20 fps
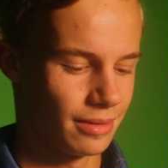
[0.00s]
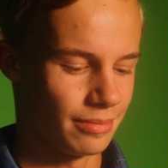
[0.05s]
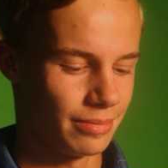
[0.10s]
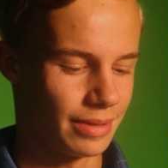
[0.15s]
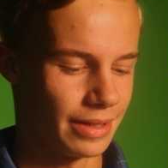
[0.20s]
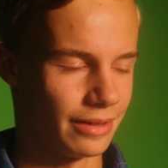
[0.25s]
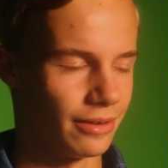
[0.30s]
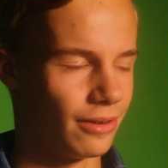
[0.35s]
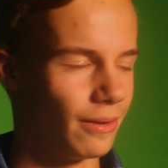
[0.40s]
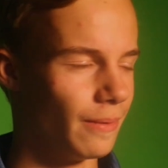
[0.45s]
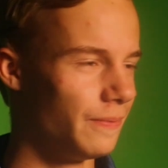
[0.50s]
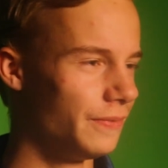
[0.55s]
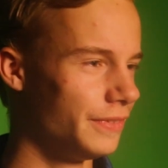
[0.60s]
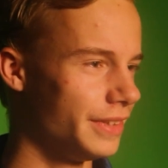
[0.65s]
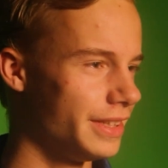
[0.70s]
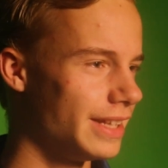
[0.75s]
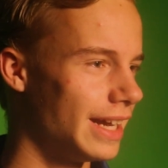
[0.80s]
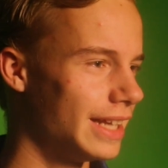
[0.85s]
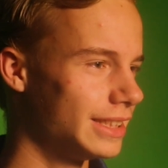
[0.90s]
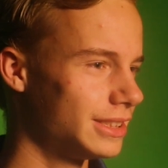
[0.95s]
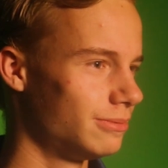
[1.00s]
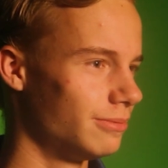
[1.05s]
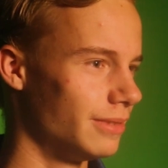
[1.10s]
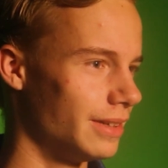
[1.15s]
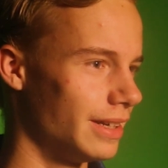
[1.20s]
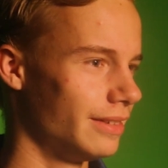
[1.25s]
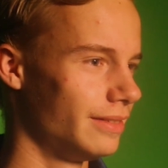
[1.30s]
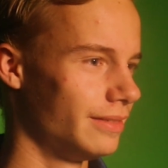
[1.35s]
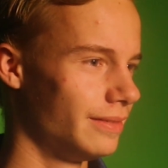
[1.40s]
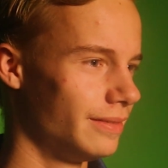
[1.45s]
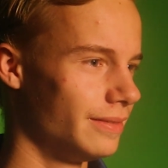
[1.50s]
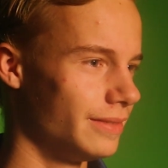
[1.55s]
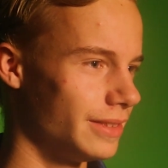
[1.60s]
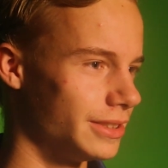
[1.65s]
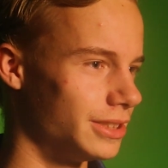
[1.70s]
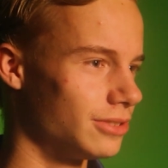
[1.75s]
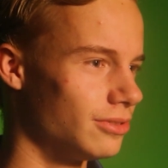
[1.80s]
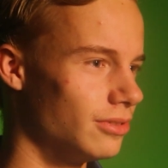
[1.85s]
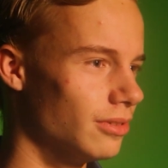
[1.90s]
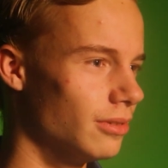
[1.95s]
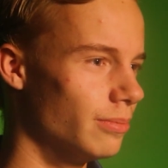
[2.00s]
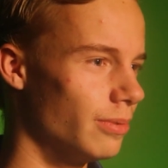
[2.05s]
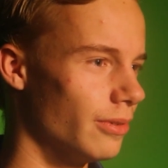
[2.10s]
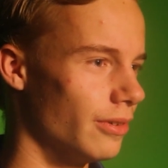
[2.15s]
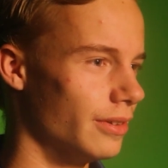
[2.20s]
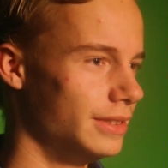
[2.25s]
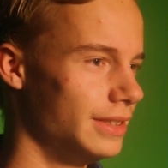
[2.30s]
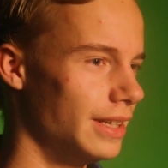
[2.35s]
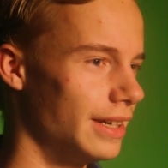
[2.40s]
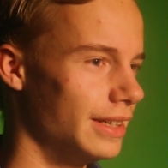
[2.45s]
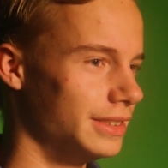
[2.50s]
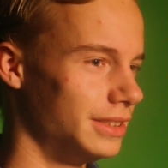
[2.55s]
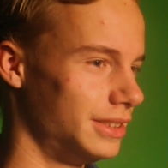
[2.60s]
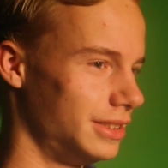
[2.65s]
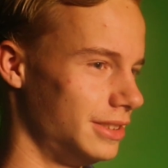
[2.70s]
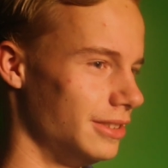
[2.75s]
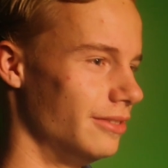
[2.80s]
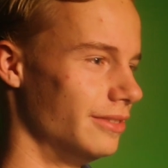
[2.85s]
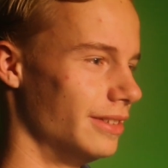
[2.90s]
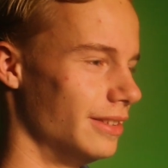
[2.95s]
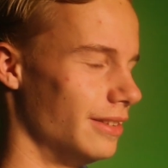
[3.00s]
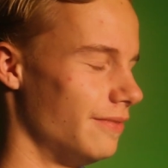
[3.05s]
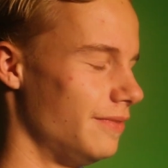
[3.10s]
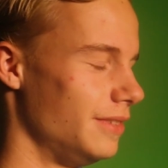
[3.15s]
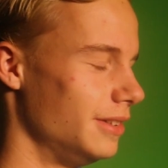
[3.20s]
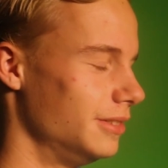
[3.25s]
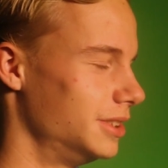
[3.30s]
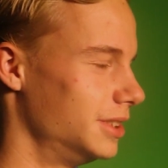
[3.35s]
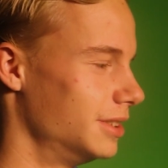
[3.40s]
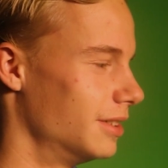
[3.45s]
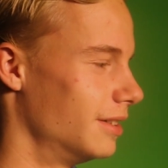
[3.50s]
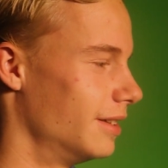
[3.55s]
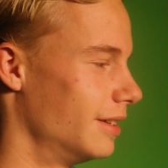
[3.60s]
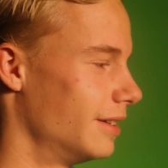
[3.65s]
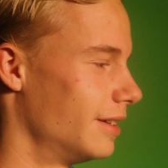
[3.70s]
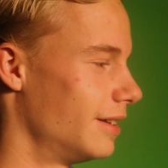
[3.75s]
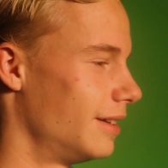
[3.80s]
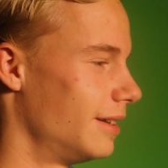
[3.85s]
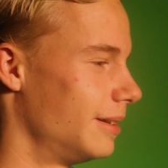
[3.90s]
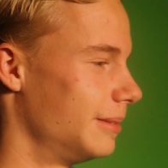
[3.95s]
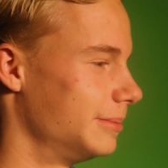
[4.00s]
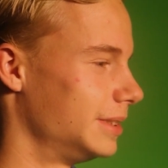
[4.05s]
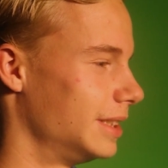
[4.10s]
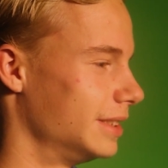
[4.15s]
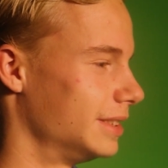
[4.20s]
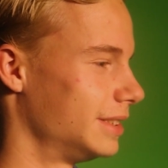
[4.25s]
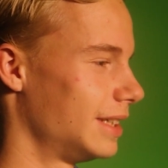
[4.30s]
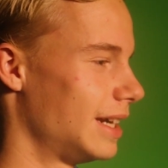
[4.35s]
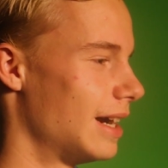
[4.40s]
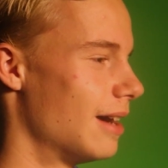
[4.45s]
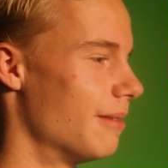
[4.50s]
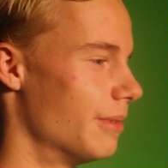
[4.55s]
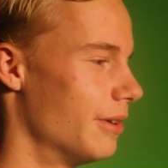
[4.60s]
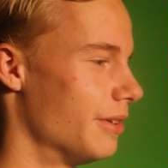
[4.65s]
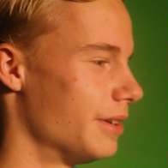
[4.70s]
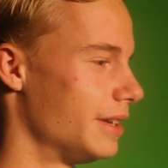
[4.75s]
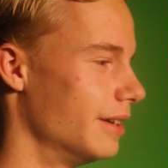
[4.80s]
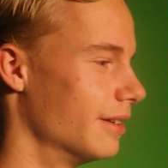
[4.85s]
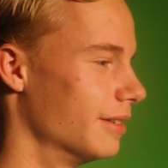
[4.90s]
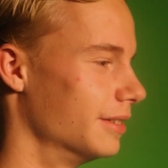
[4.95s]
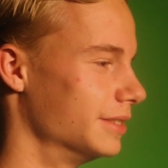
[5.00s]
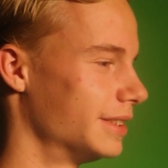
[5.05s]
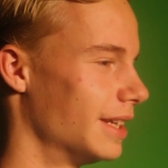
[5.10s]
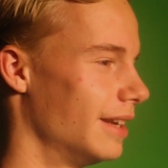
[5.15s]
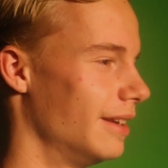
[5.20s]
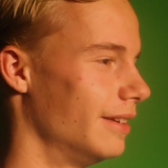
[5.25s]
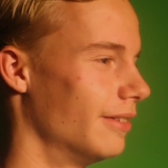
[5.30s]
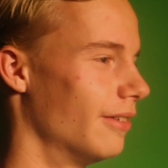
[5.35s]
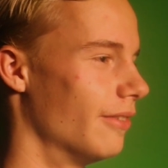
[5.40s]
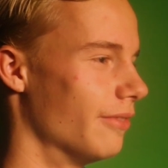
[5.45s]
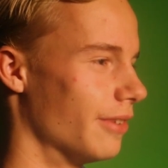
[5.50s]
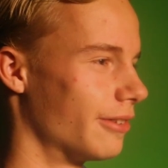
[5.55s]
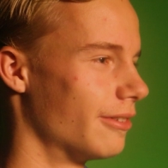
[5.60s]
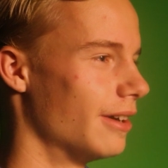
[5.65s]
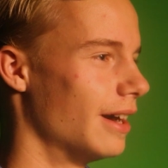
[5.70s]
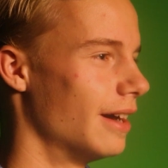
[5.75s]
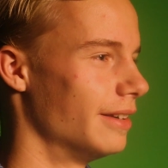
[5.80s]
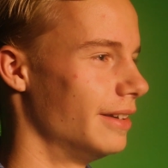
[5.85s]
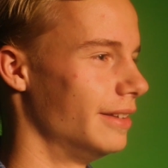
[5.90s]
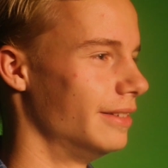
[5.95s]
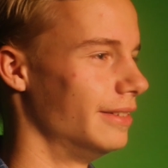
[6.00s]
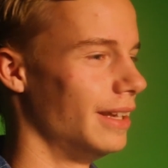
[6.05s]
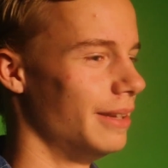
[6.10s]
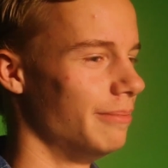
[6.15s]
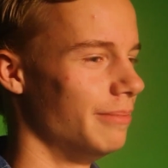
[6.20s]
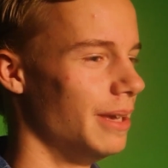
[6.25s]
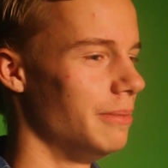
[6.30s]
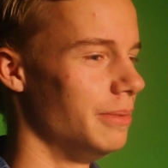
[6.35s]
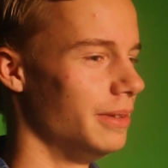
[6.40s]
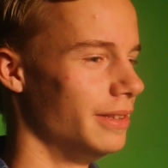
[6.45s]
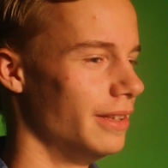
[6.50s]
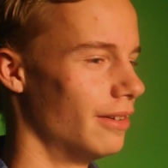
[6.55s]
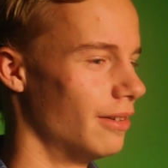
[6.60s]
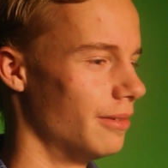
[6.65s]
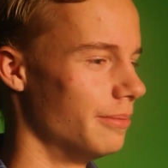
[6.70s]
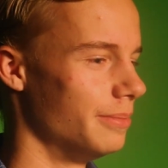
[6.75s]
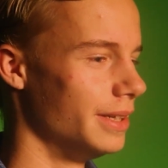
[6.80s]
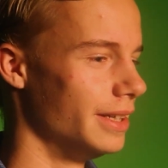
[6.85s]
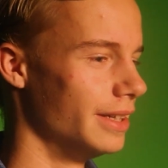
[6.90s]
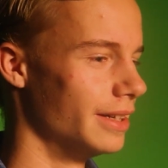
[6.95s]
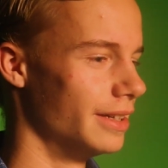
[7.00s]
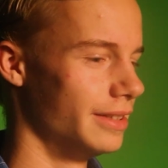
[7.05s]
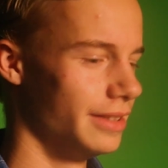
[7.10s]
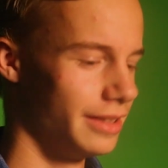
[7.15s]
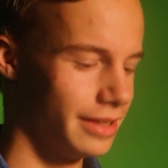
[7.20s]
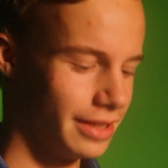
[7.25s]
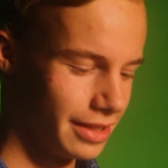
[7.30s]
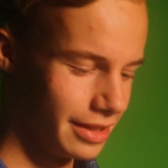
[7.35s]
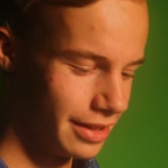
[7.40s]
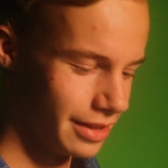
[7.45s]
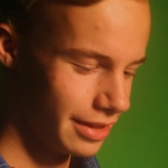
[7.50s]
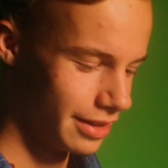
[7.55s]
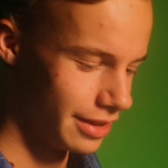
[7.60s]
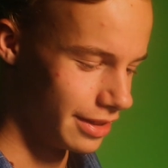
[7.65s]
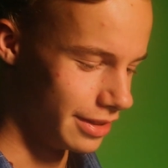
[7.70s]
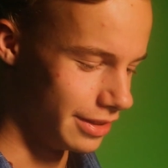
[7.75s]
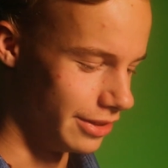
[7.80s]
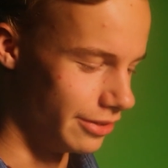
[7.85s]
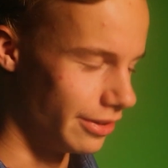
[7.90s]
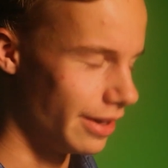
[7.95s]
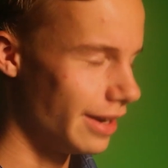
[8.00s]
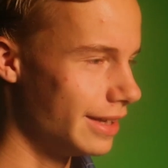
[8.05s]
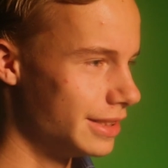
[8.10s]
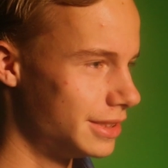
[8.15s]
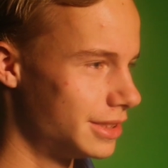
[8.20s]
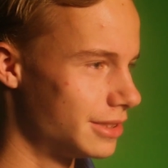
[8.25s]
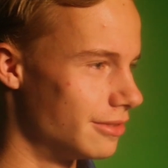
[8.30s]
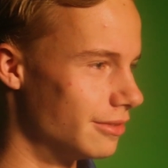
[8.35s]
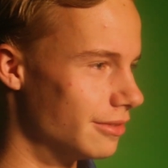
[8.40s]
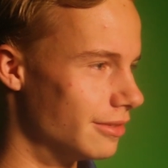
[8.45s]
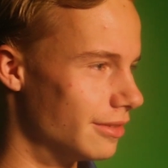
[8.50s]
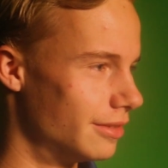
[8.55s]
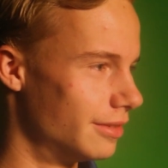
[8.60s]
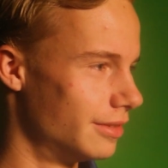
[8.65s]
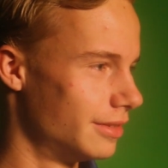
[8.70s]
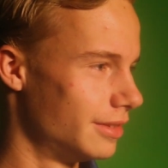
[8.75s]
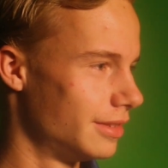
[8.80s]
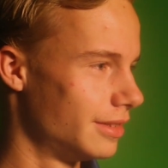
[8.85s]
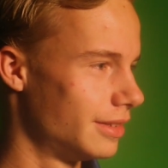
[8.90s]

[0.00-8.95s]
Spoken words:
But hopefully that's what the school board does soon in the future, since Albemarle here is getting overcrowded, and maybe there will be a new high school